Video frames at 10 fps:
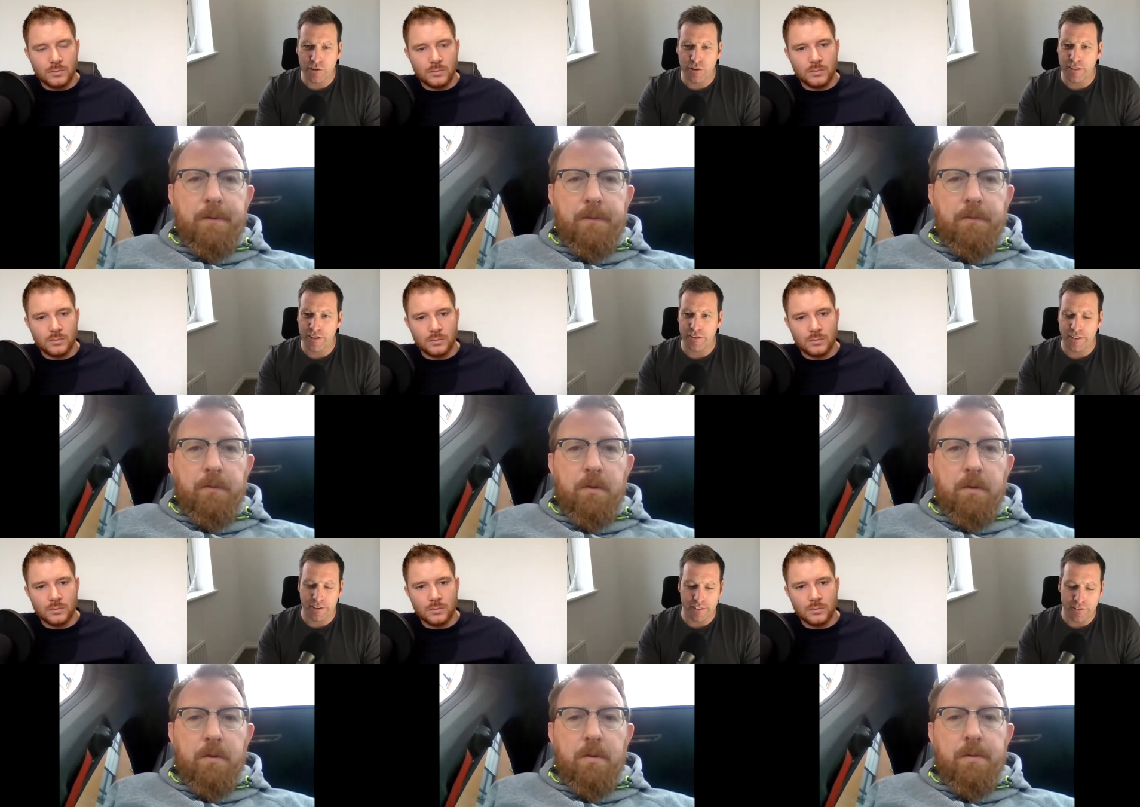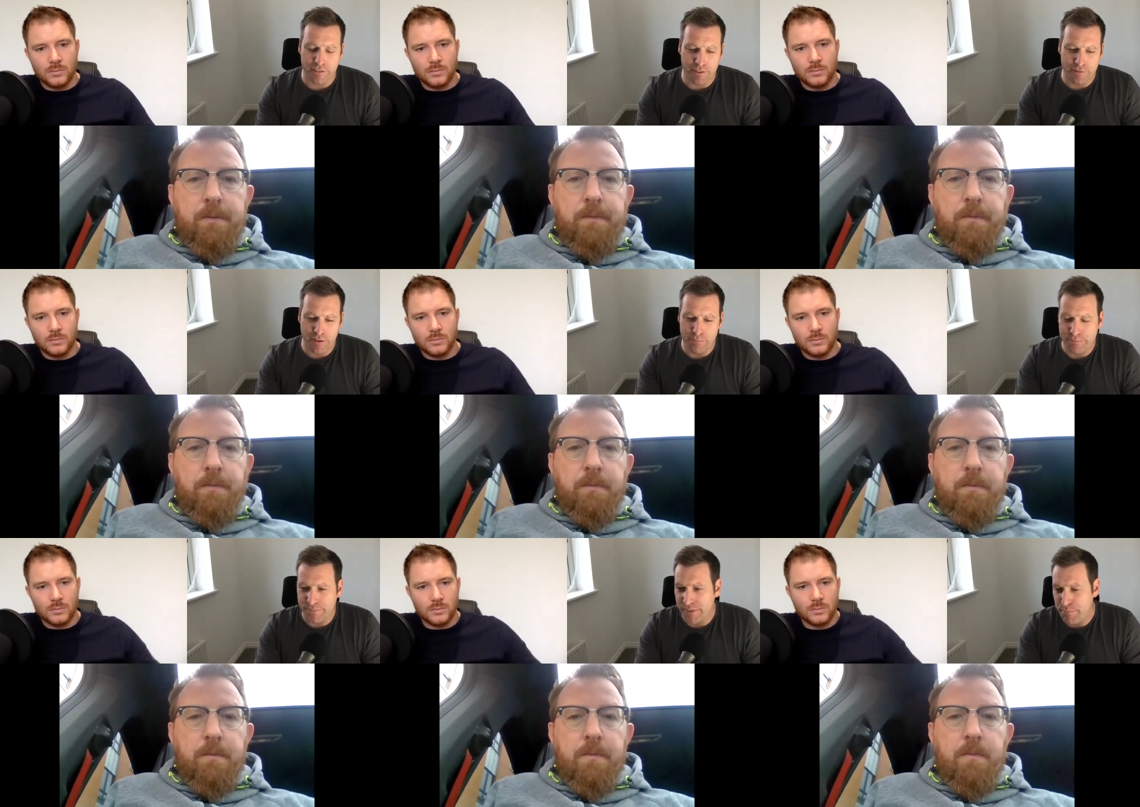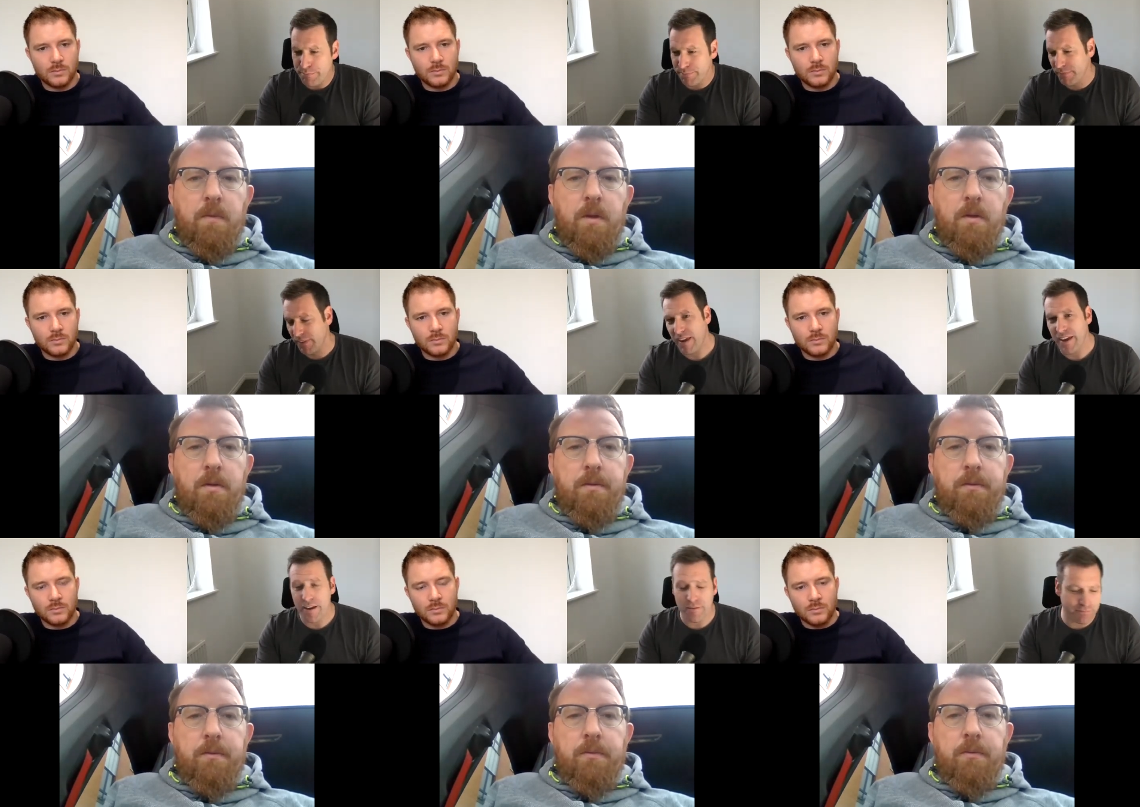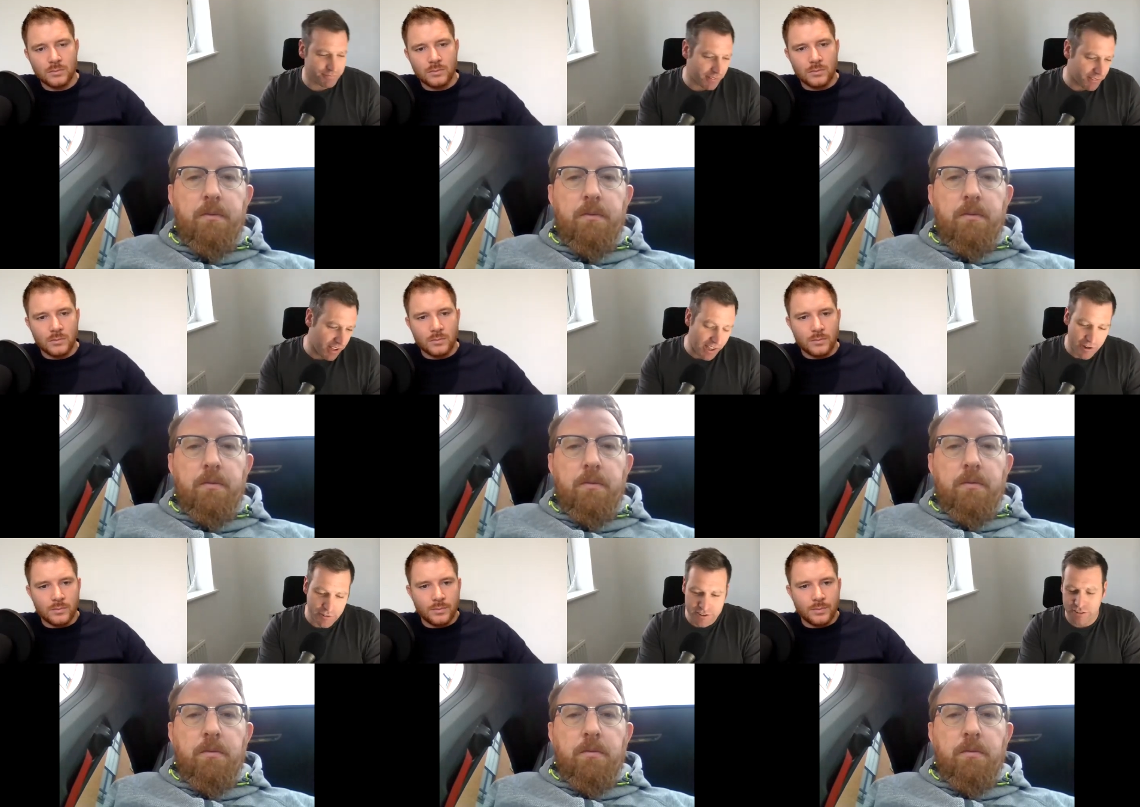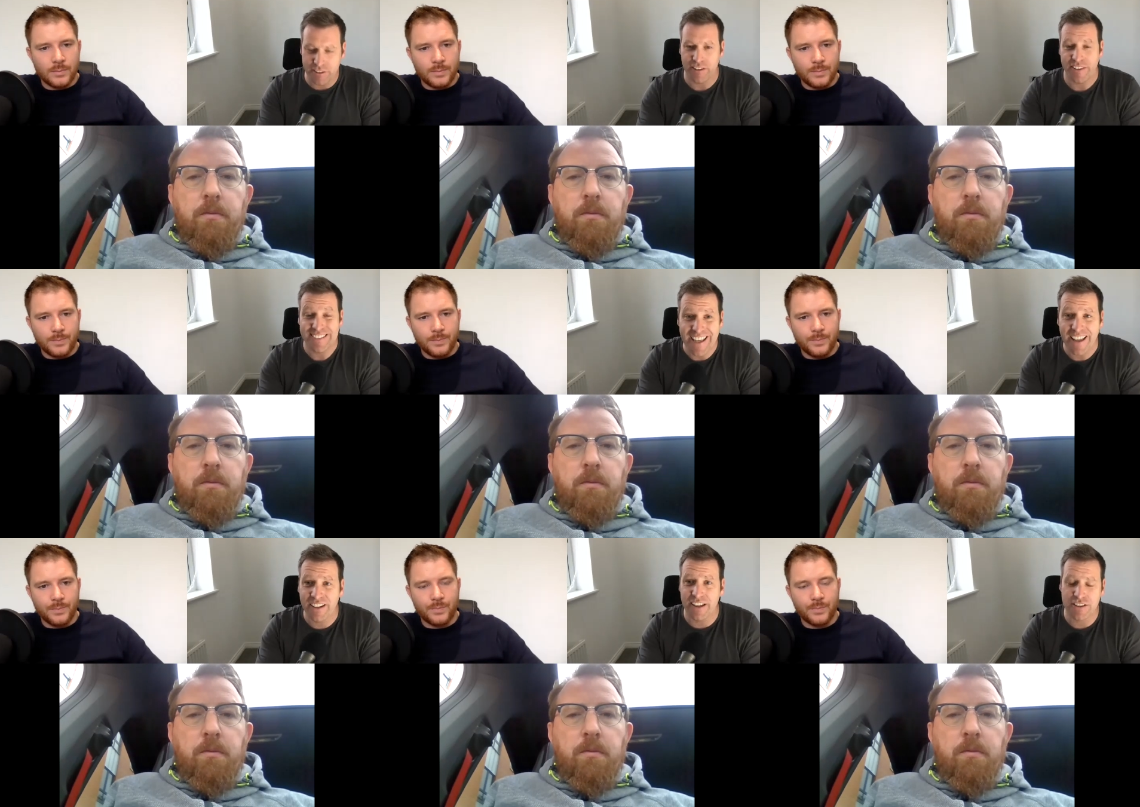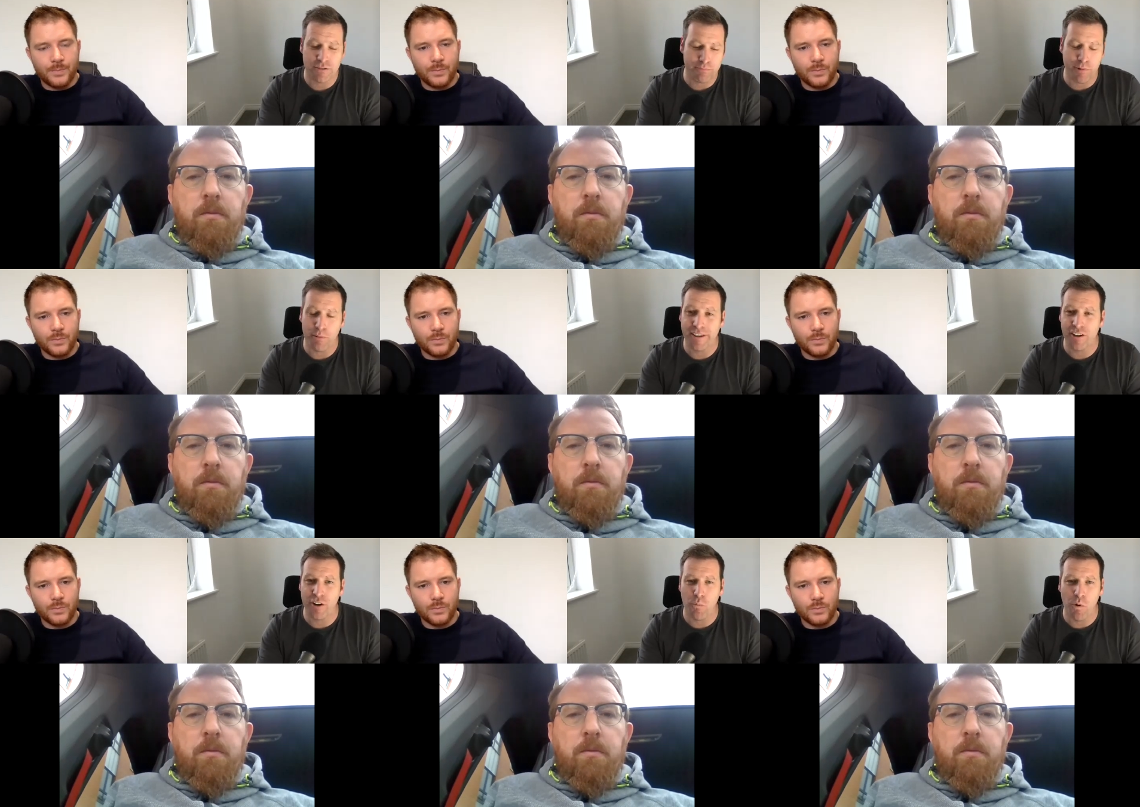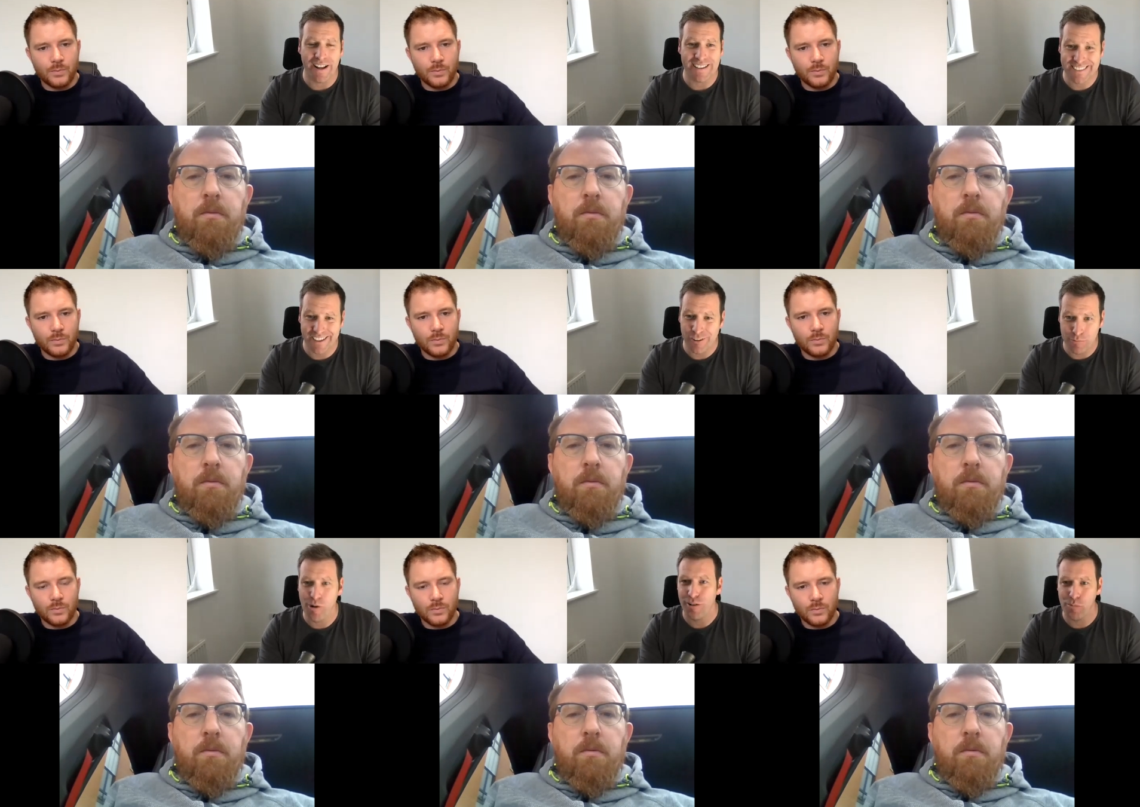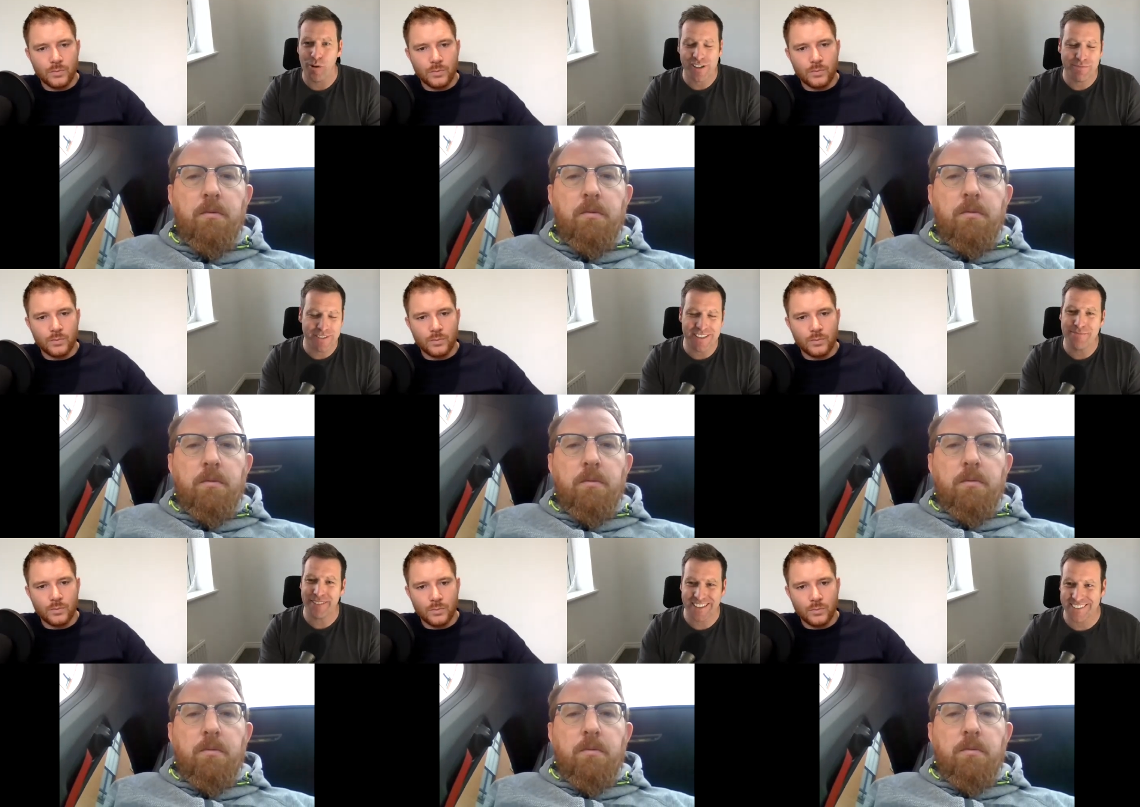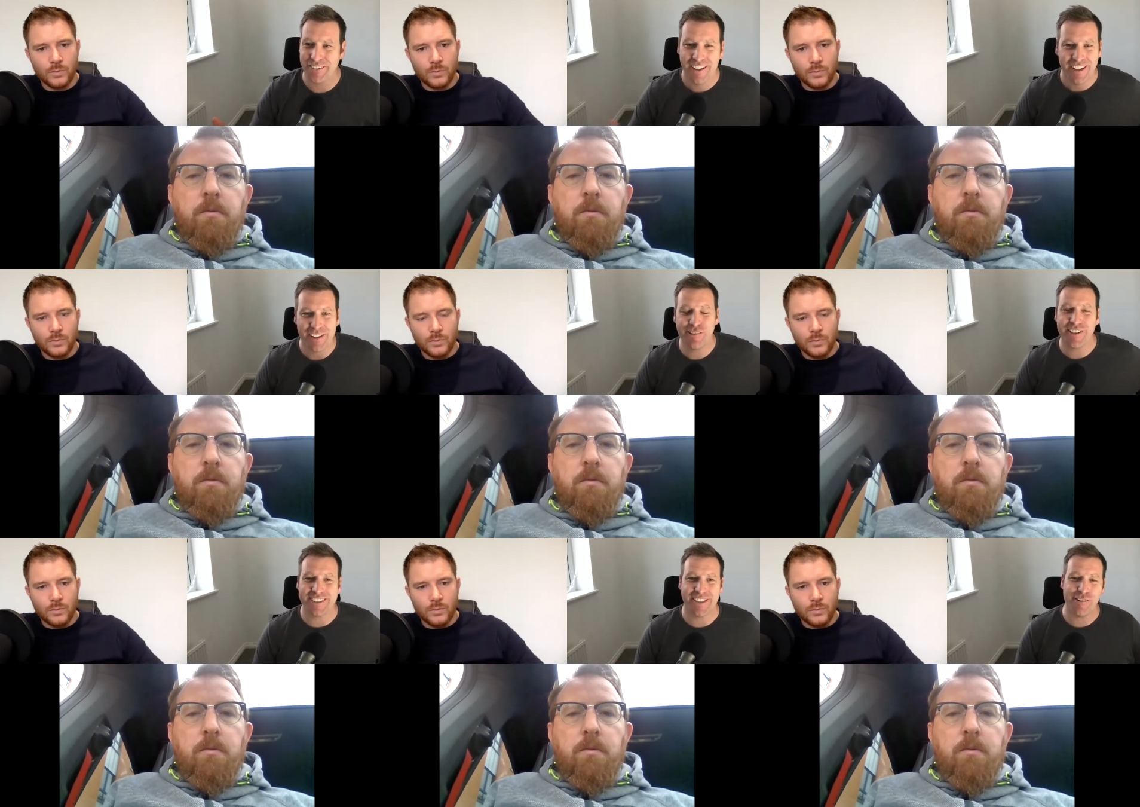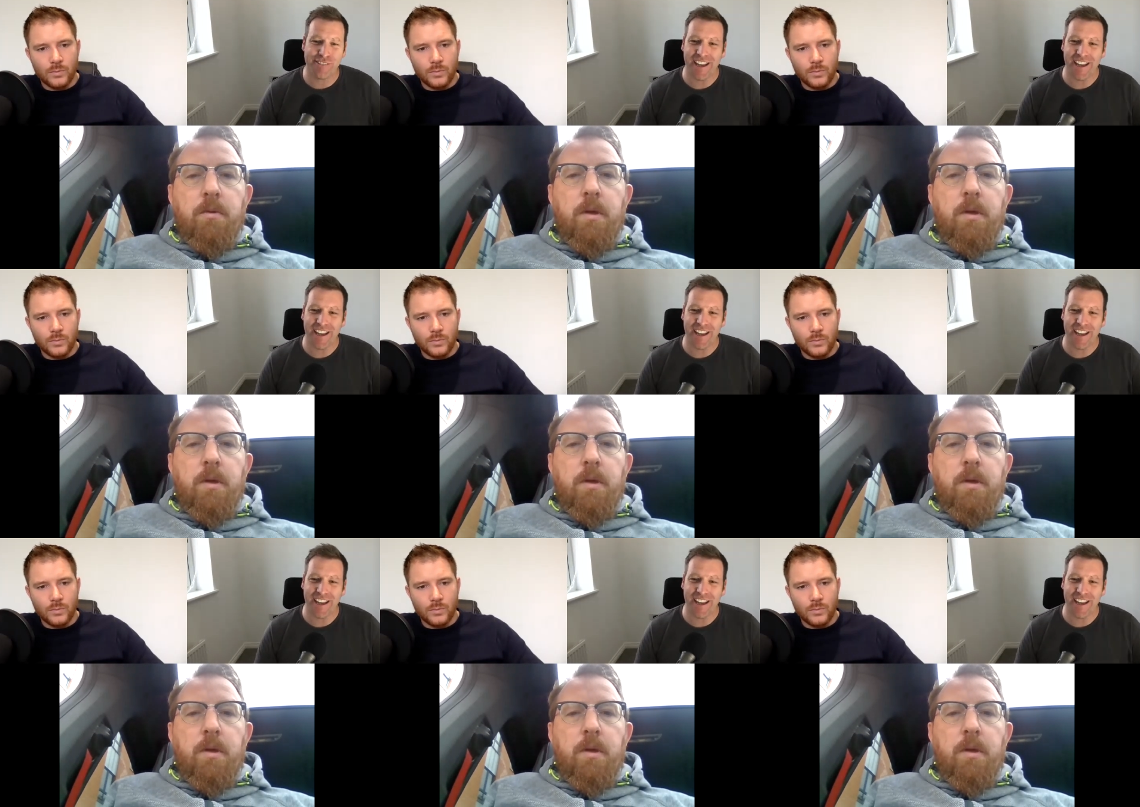Speaker 1: know, the the the the, the, the uh, house the, the tenant is probably going to want a say on what washing machine because of, you know yourself